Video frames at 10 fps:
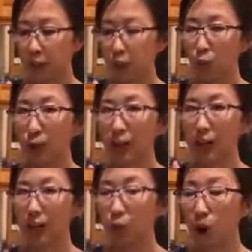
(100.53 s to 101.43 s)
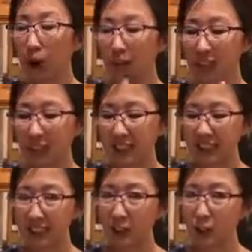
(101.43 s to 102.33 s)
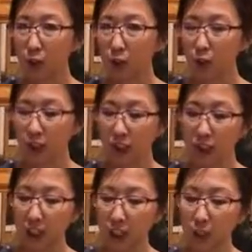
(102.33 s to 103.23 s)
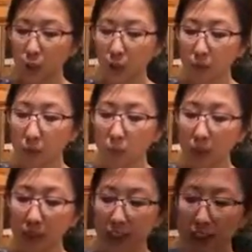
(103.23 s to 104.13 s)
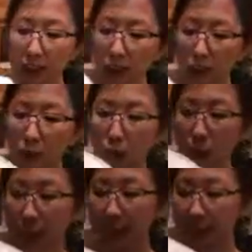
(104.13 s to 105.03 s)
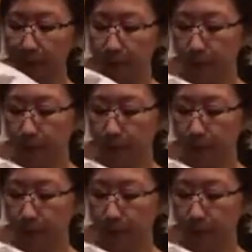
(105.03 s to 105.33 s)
you don't want a lot of water in it because it's going to get all squishy. You want to pour it in here, okay?